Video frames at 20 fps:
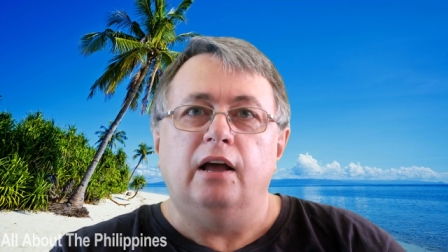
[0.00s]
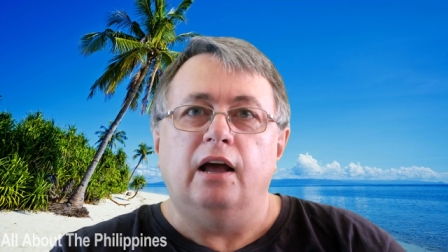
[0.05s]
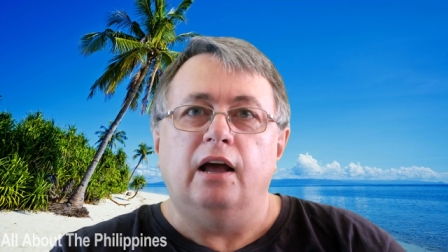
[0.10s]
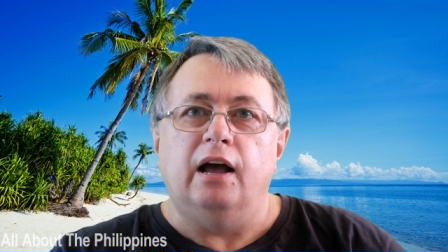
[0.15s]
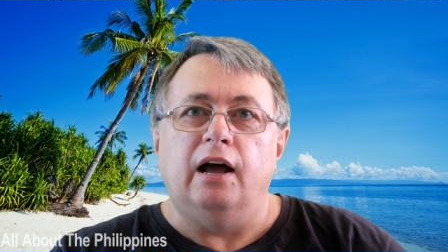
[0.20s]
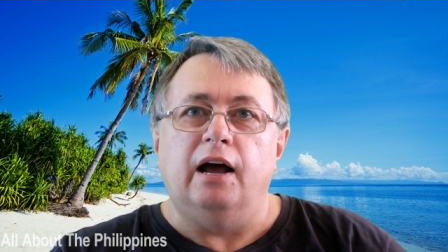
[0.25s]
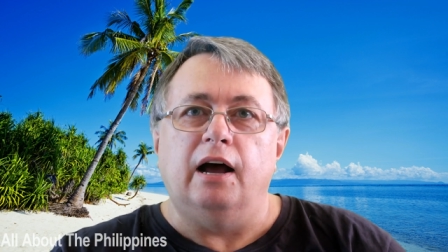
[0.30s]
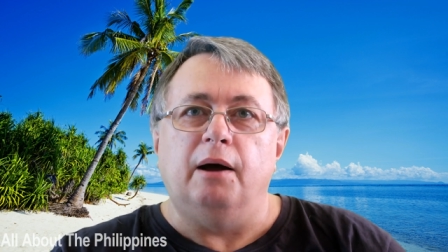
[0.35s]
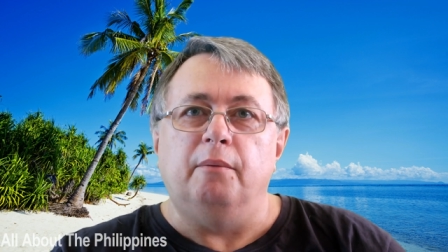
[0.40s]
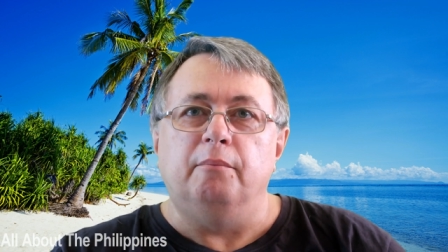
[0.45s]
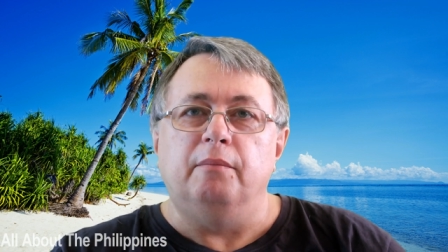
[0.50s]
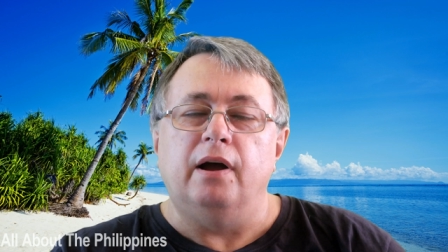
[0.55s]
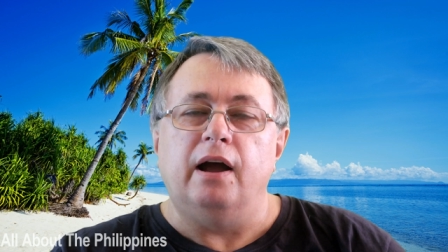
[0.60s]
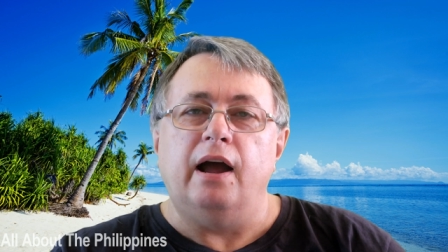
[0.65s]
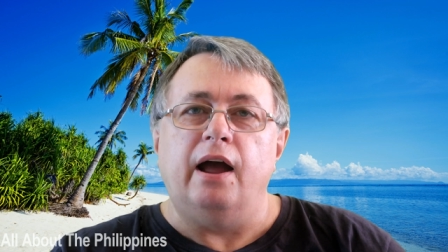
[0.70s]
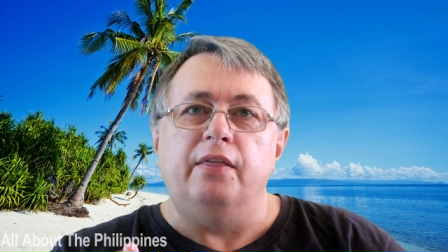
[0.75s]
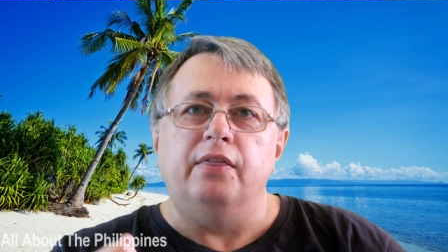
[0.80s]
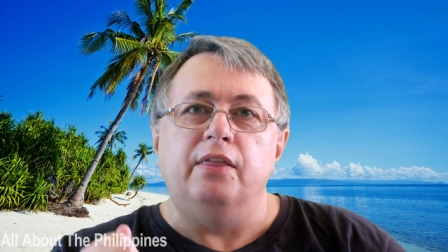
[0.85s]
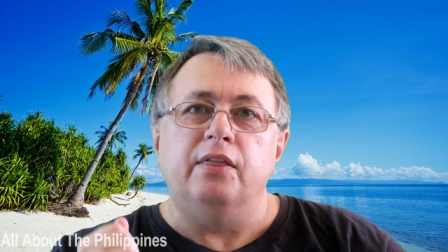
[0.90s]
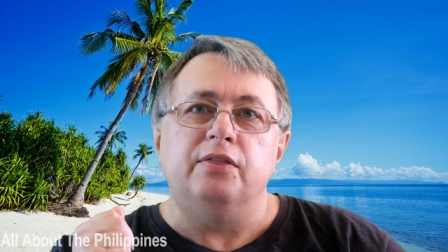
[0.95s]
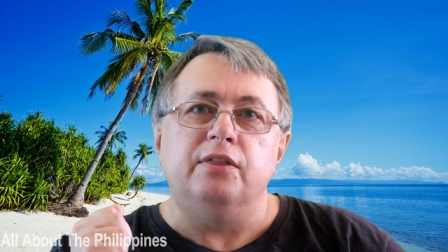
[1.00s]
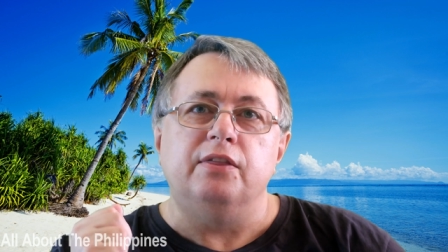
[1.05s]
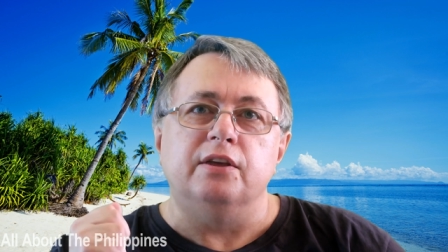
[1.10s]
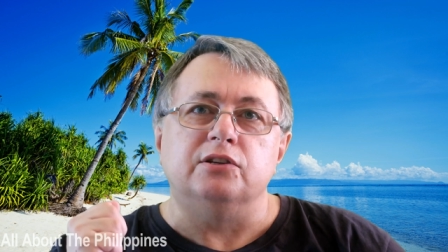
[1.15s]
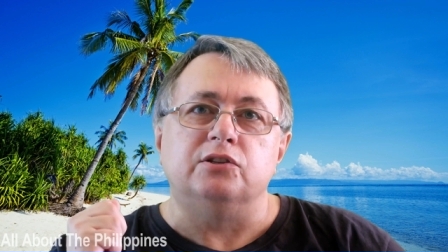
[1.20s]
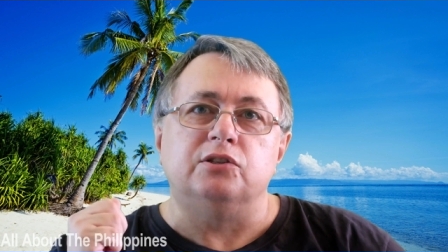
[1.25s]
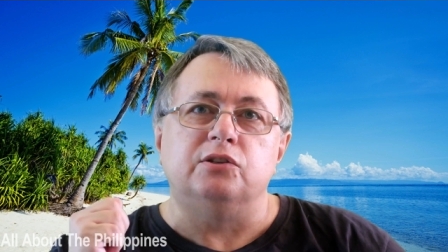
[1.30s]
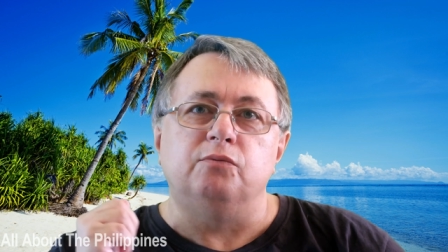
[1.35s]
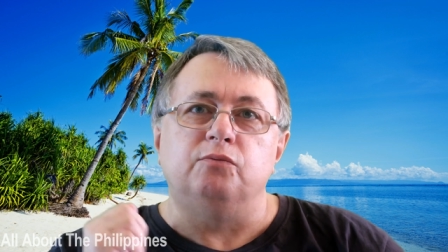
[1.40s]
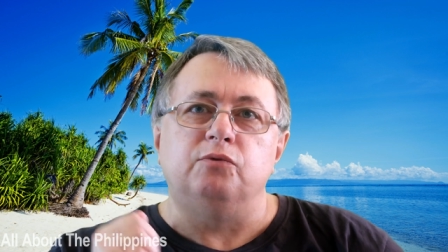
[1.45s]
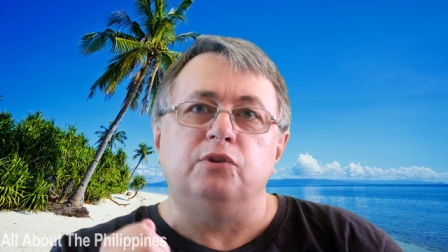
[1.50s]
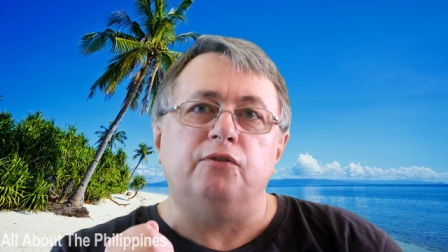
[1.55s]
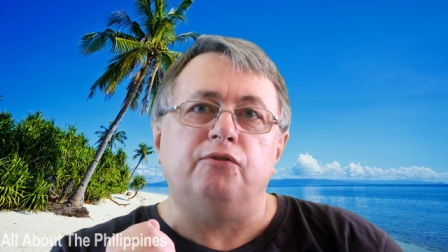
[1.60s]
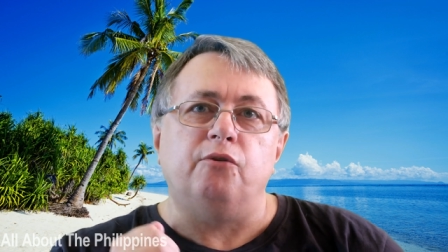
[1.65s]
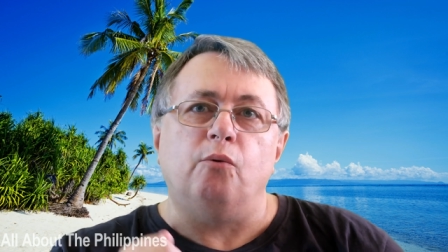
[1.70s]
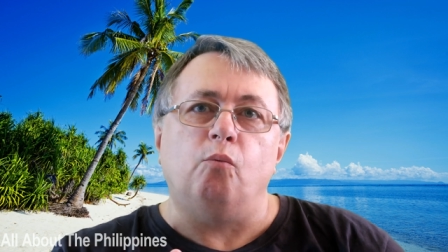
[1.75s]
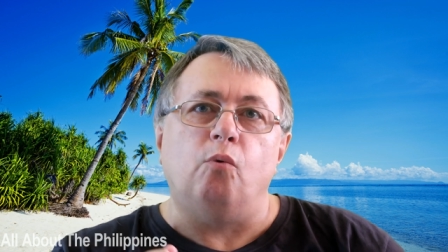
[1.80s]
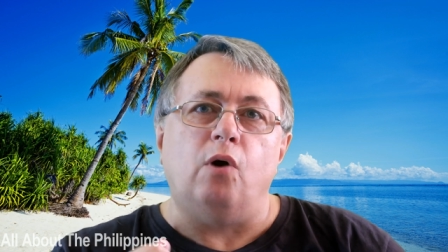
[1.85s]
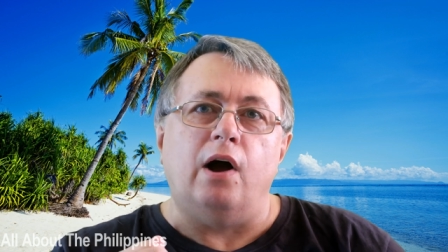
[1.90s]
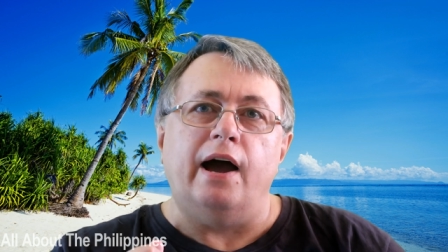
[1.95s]
And there's
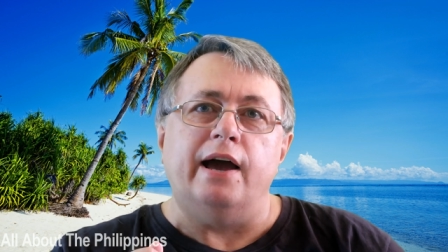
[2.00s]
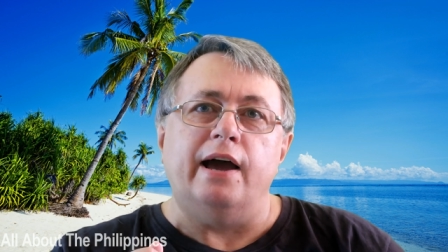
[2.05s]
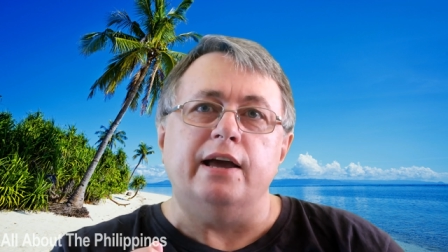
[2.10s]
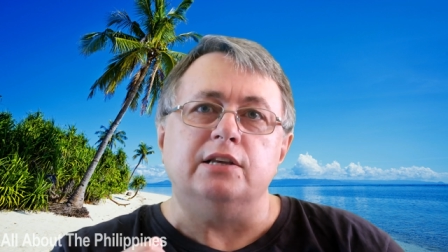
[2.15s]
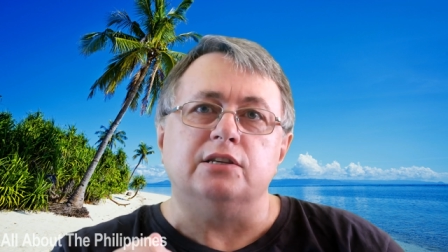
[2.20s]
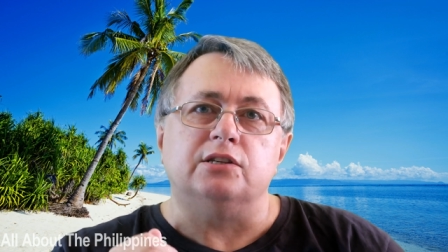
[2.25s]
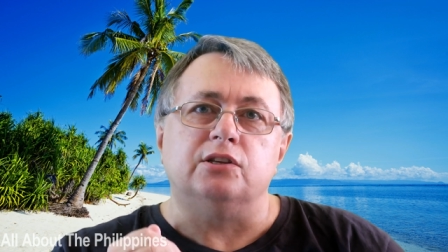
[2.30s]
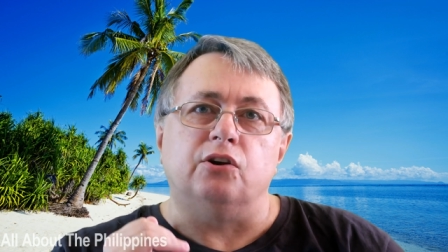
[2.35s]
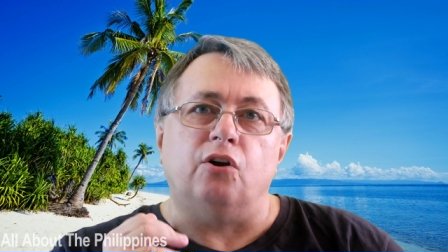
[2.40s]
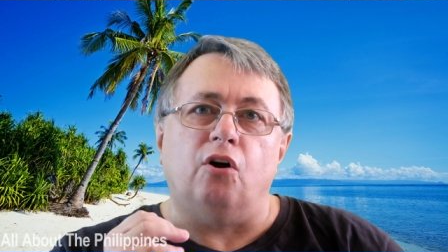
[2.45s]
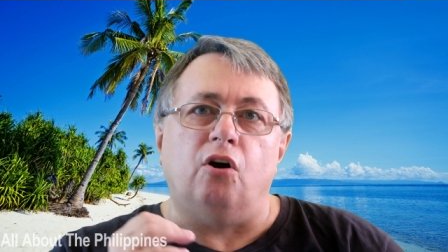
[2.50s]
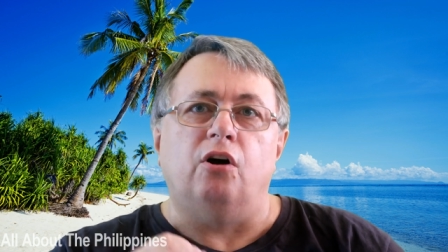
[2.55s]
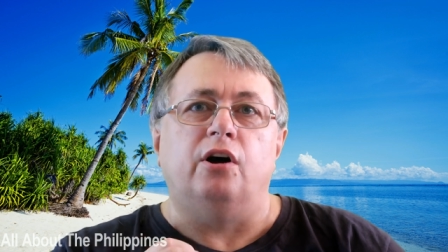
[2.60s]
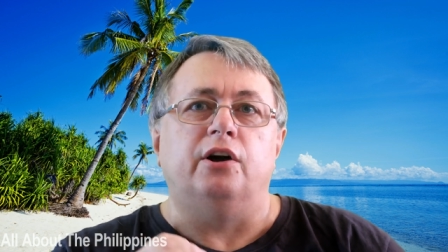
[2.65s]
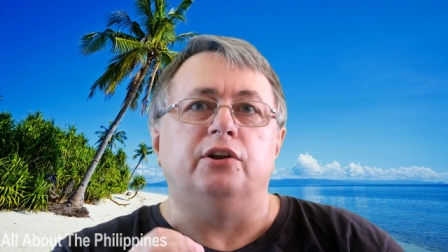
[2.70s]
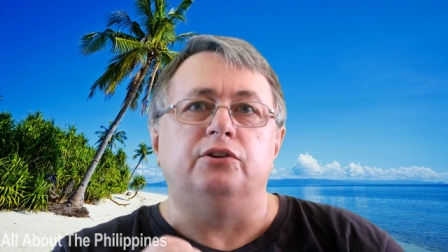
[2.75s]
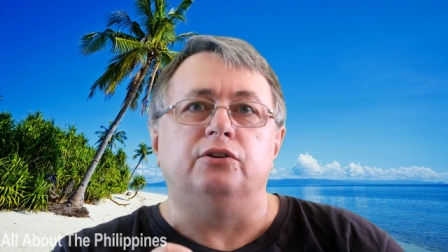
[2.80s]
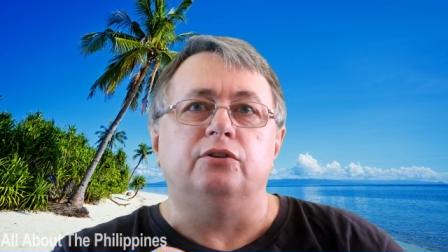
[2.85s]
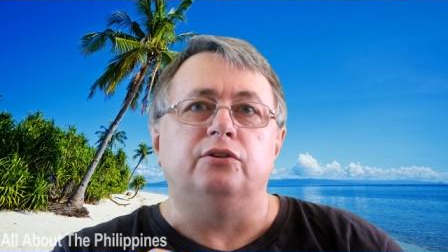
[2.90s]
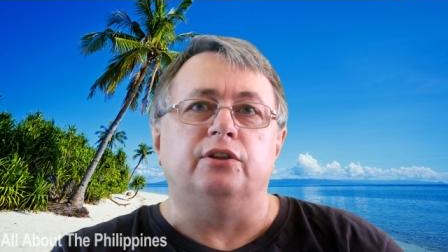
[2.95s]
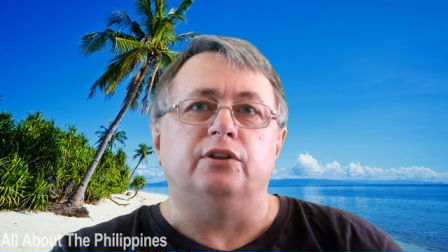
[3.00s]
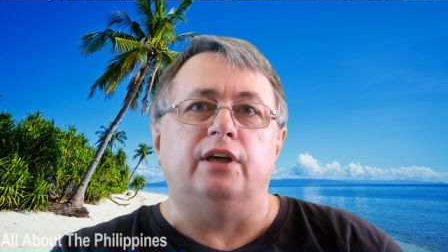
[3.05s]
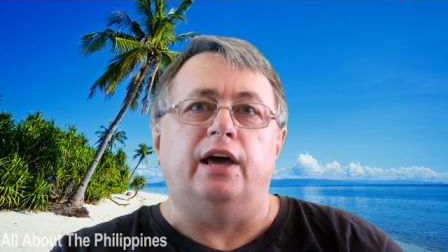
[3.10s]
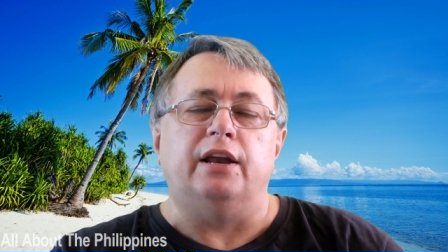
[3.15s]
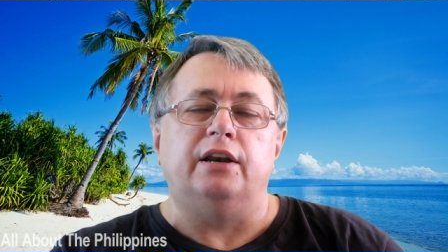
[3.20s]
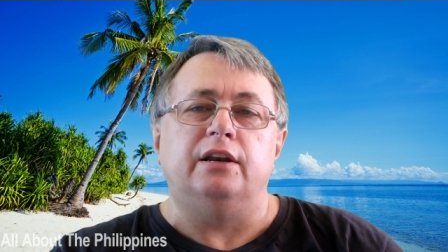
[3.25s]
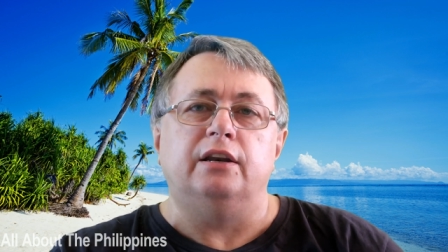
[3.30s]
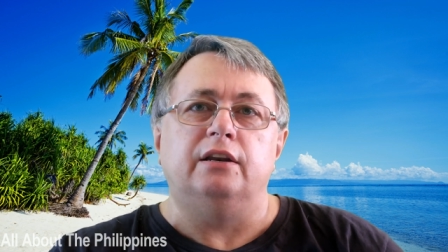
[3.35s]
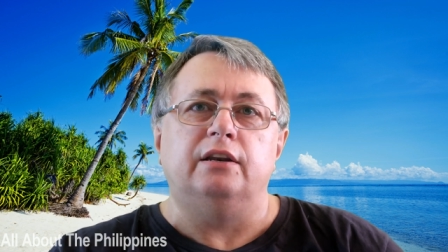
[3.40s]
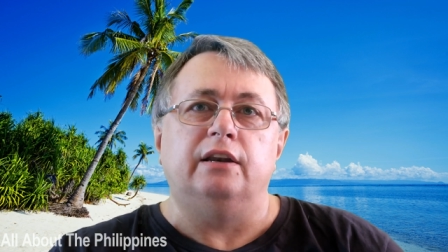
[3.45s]
different ways that I do that.